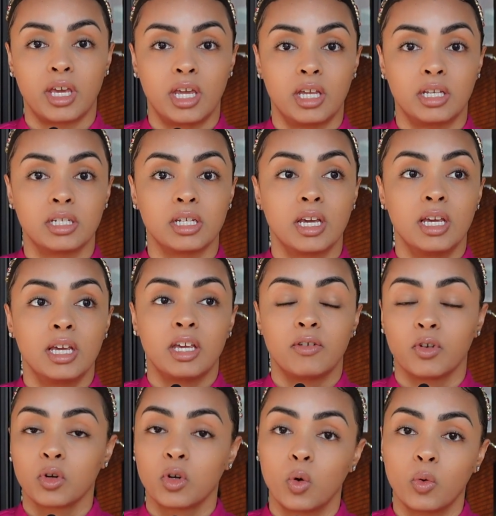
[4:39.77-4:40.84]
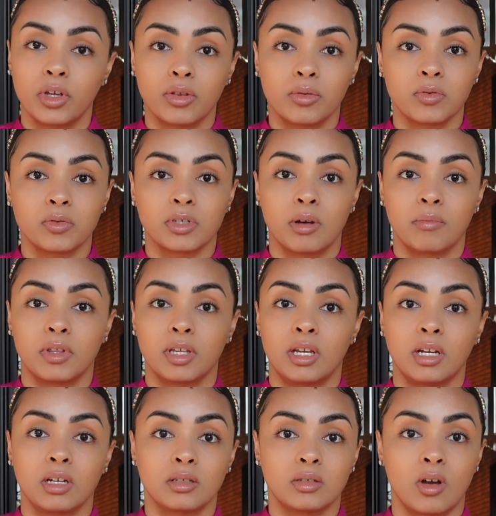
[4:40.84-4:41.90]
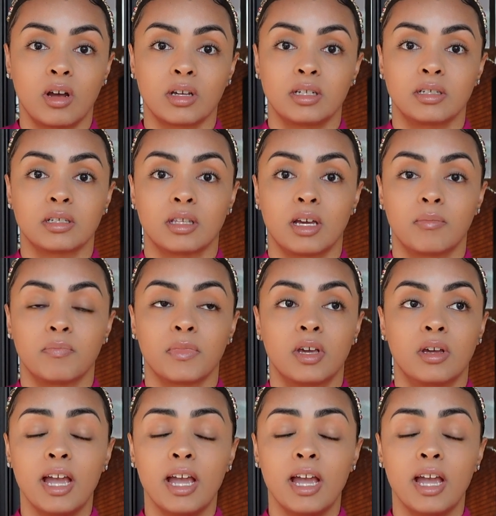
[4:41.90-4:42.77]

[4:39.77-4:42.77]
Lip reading: And if you're going through something, talking to them.